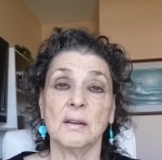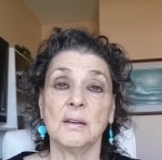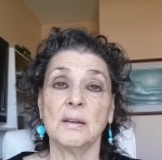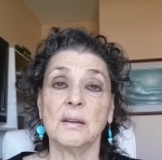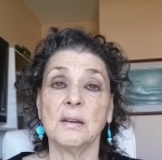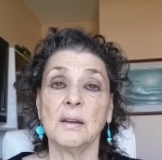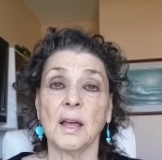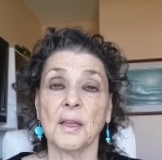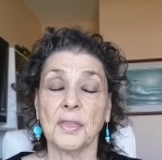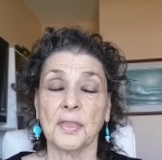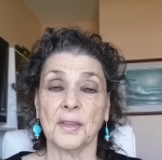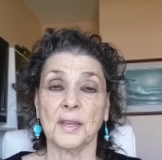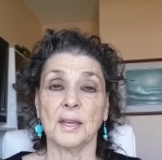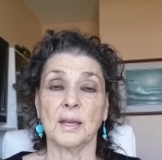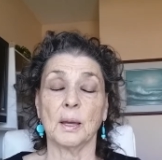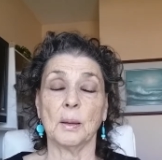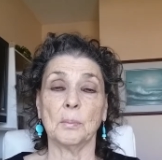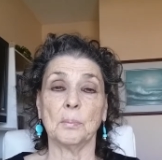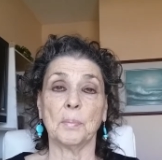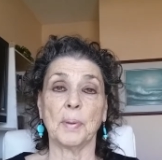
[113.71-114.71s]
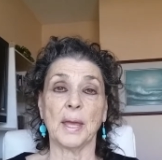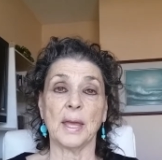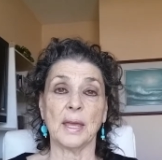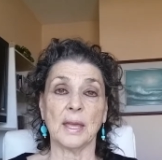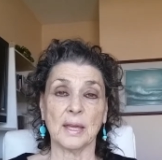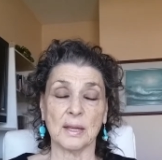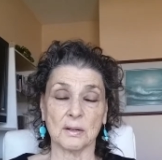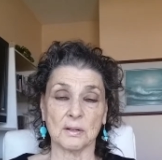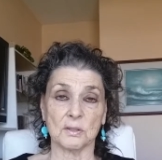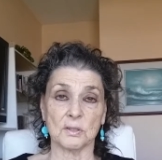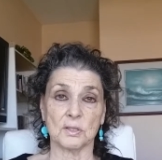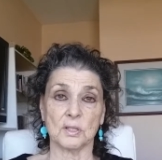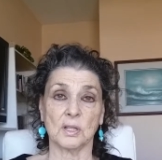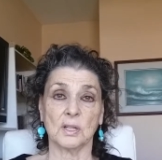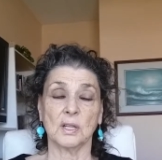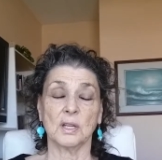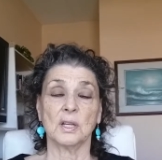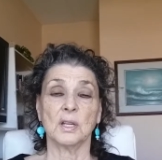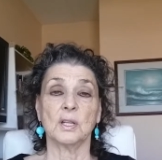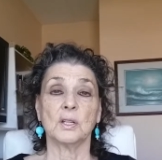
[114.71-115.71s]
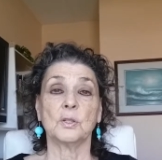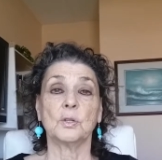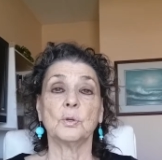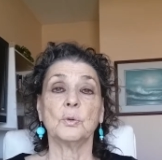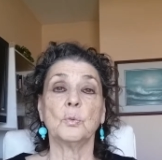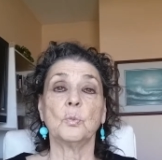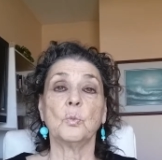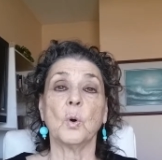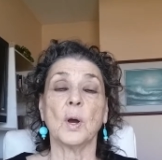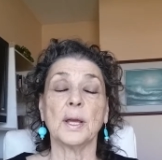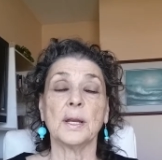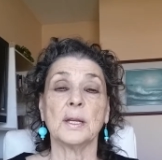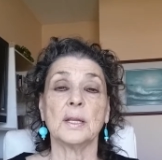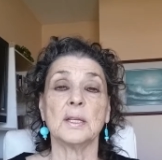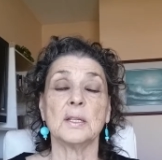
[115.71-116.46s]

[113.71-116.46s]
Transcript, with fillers: nothing compares to what